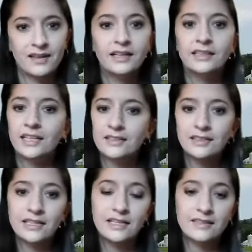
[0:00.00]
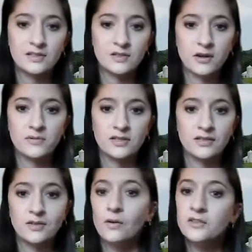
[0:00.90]
Click on the link in the
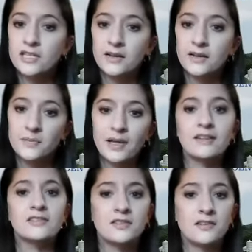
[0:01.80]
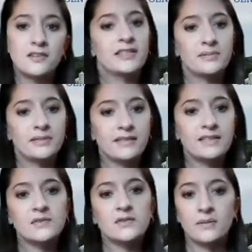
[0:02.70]
description or check out our page to find the
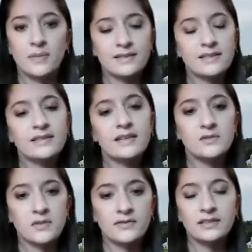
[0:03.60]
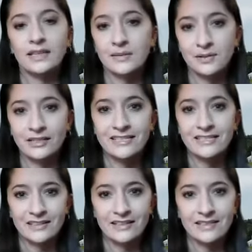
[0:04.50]
playlist for our pesticide drift liability
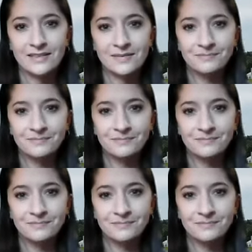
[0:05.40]
series.